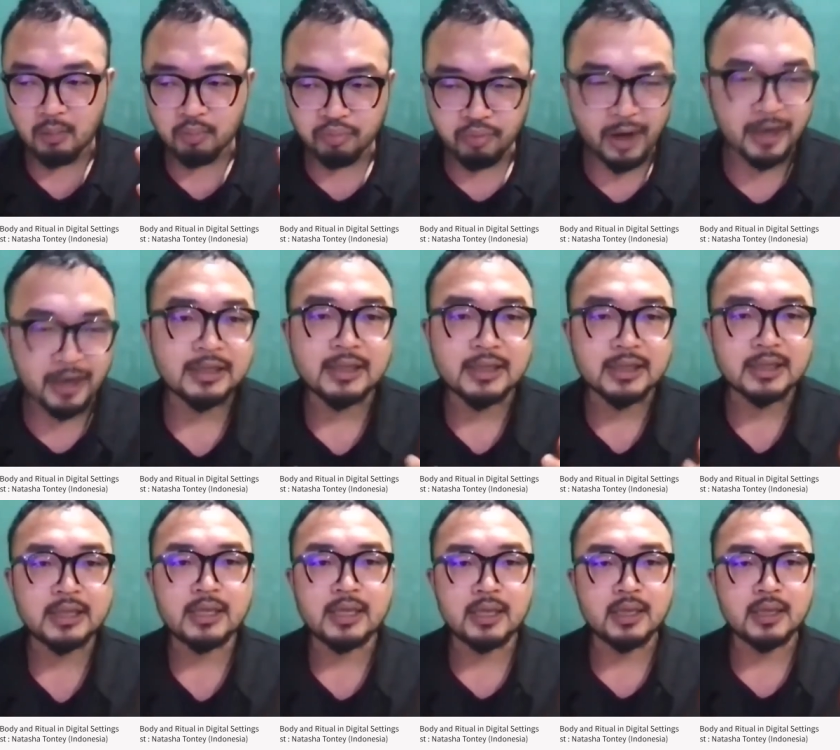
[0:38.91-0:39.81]

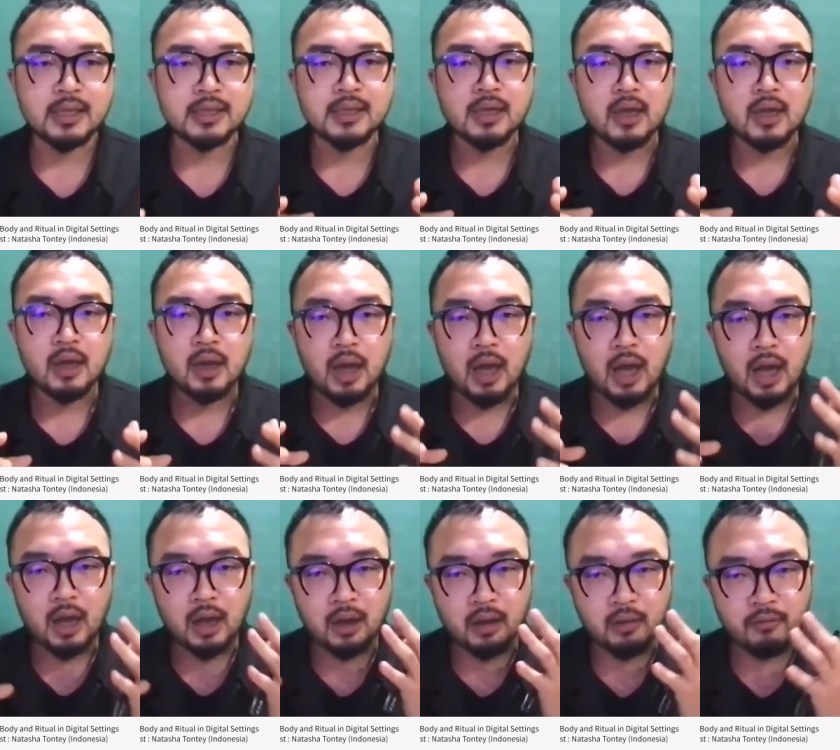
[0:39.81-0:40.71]
practices
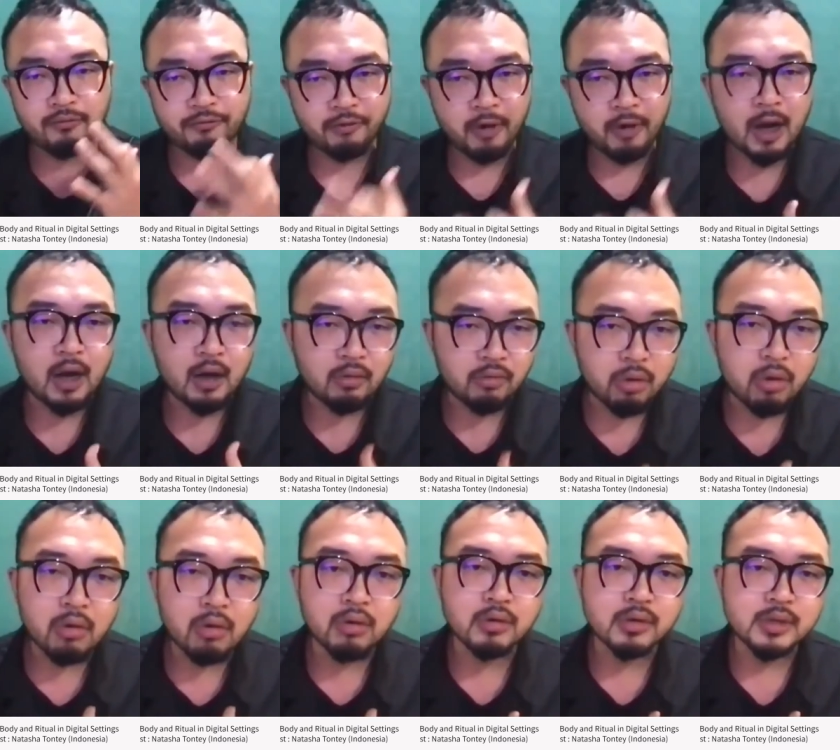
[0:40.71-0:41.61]
from
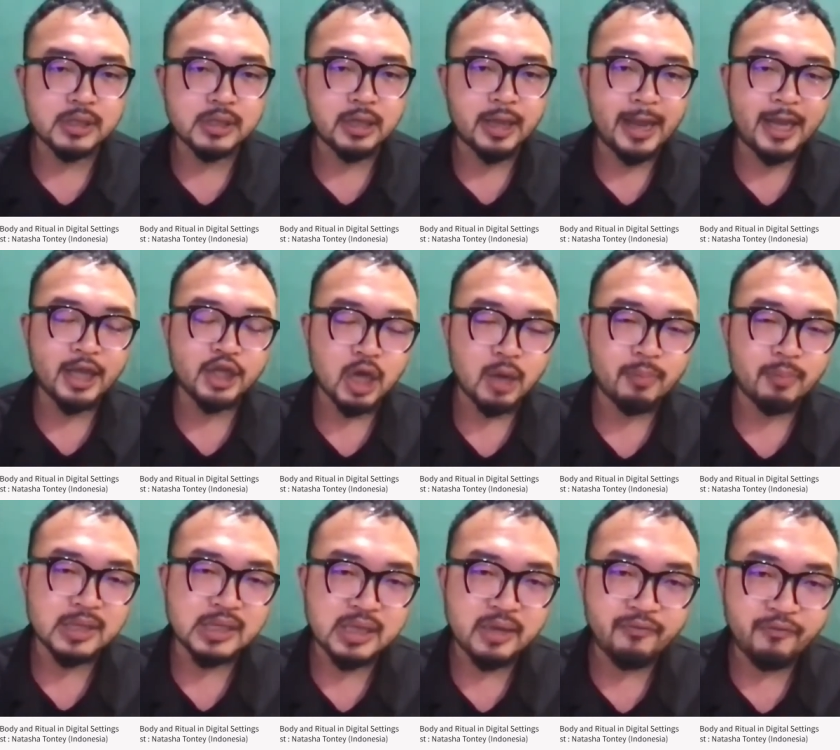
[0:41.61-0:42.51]
across the Asia
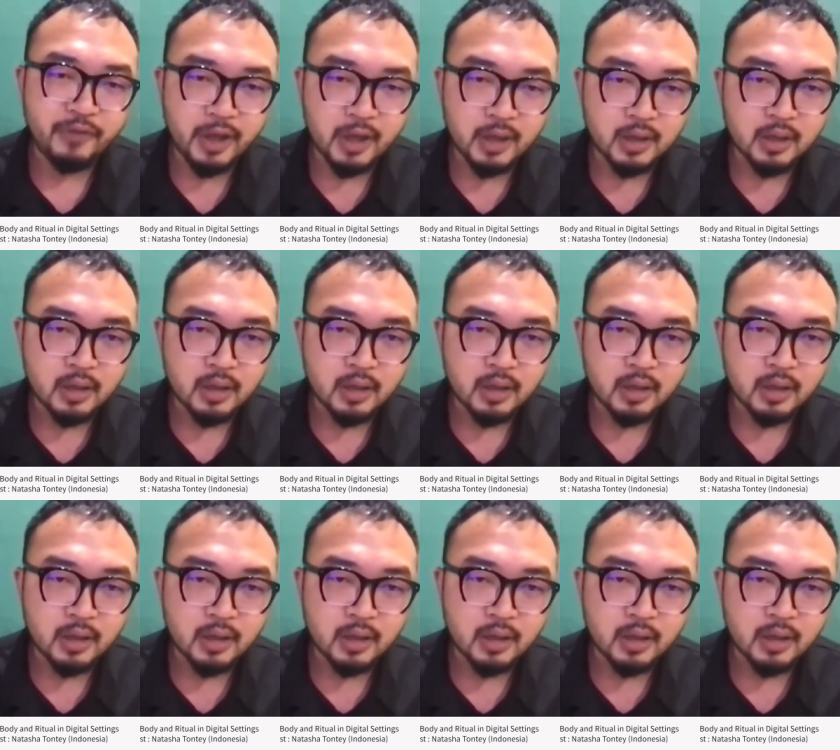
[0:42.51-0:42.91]
Pacific